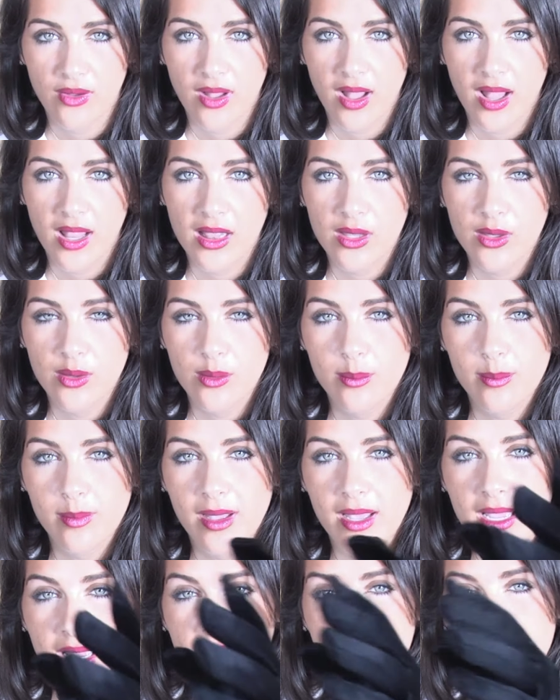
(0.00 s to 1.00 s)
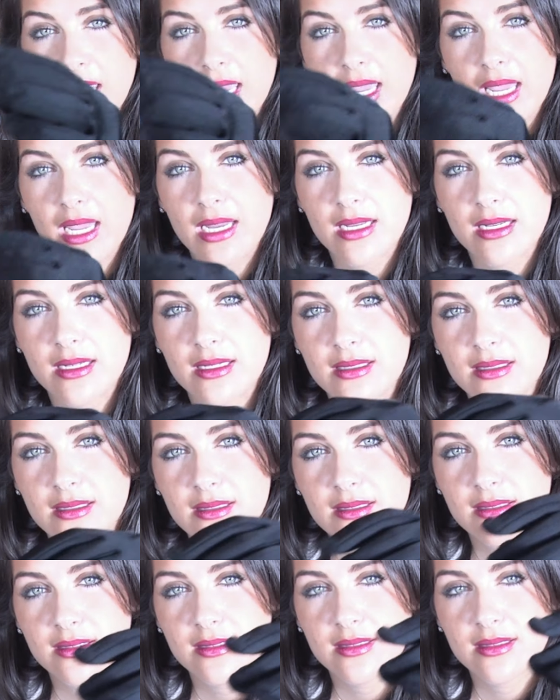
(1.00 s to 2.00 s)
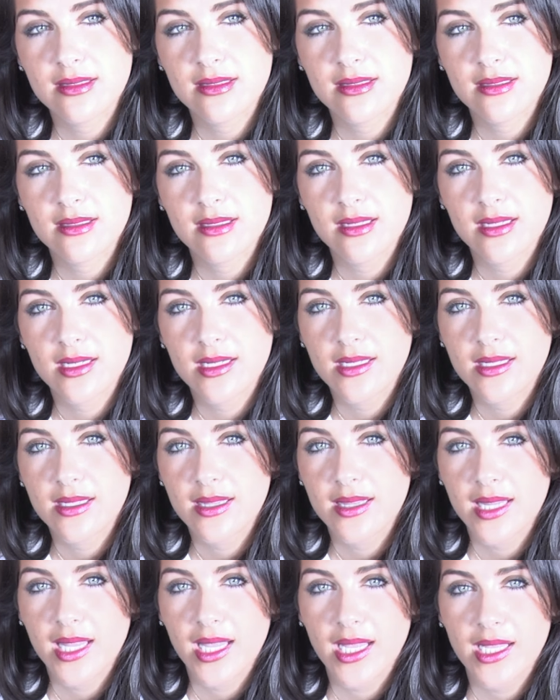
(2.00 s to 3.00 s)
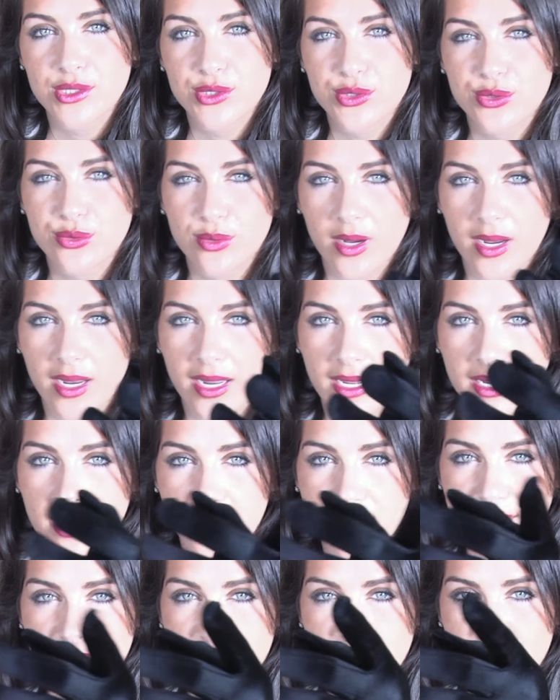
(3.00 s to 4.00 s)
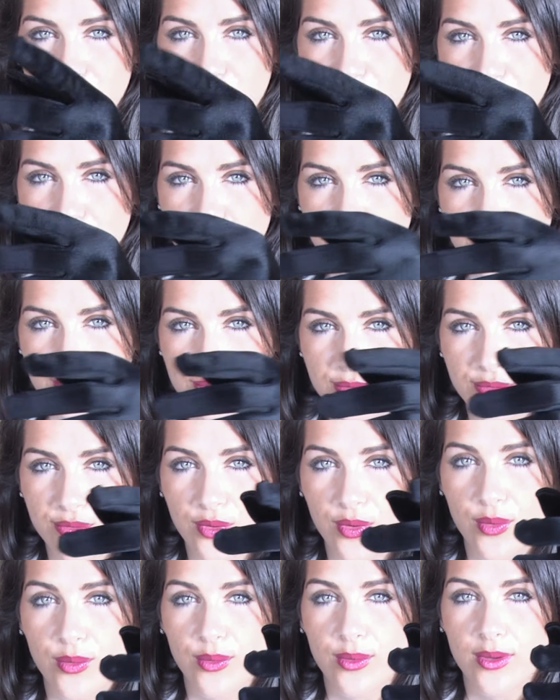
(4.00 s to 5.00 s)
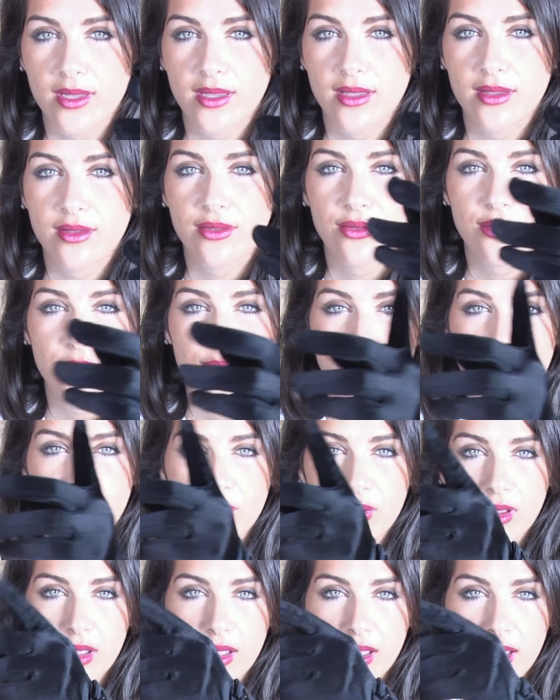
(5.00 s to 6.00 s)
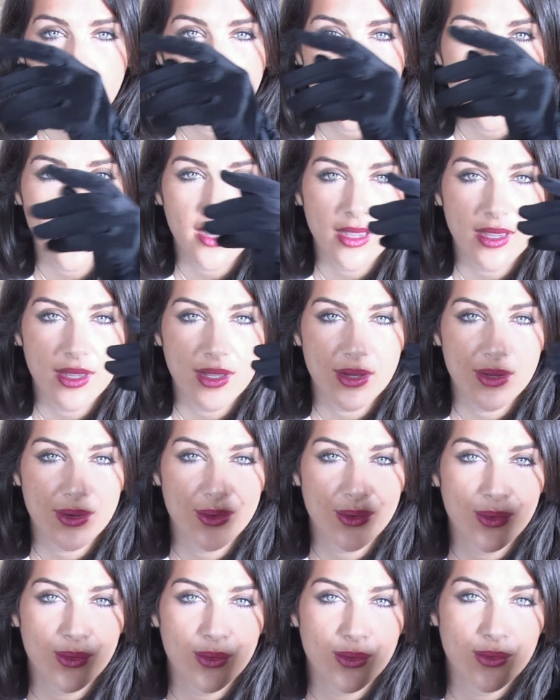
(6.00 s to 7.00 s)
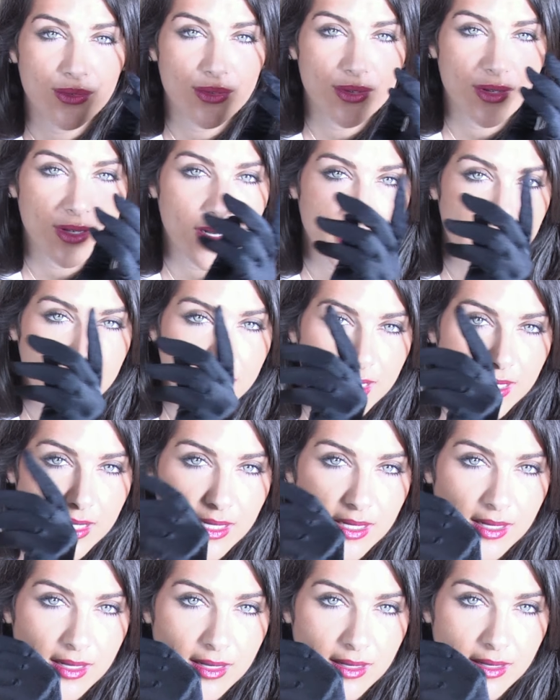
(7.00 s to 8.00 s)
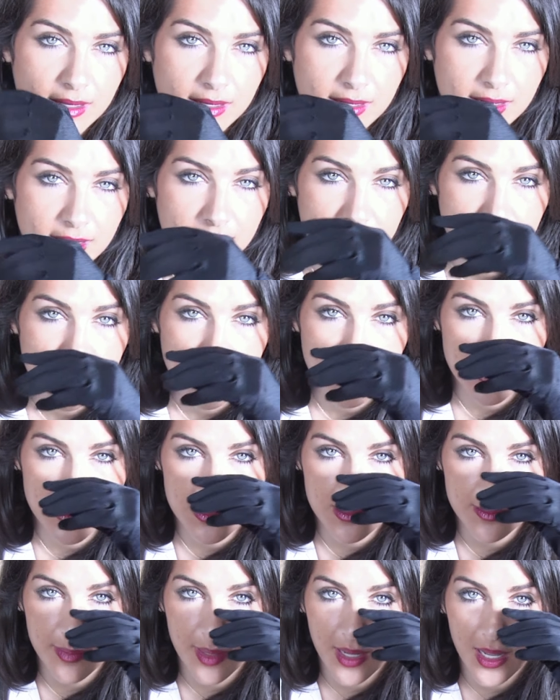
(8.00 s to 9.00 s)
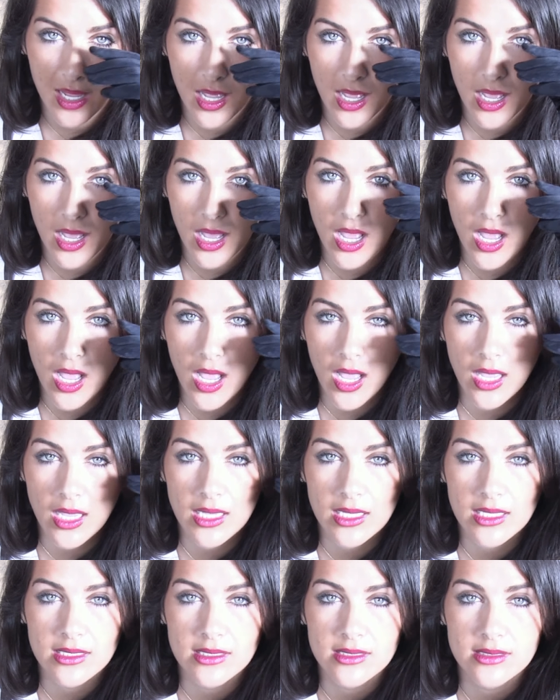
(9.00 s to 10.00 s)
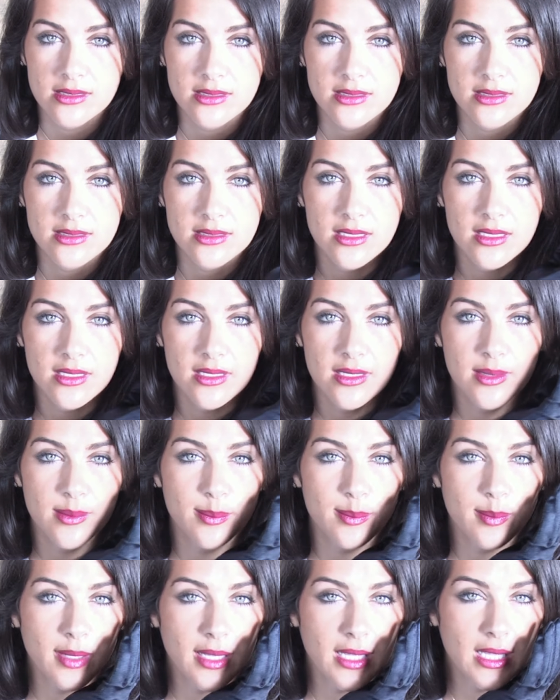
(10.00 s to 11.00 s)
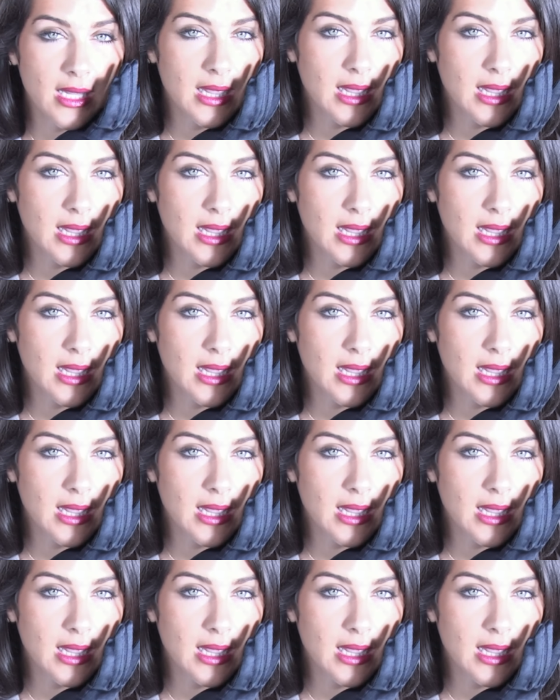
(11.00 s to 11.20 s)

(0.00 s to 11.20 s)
Follow my hands, that's right, just focus right over here to my eyes, my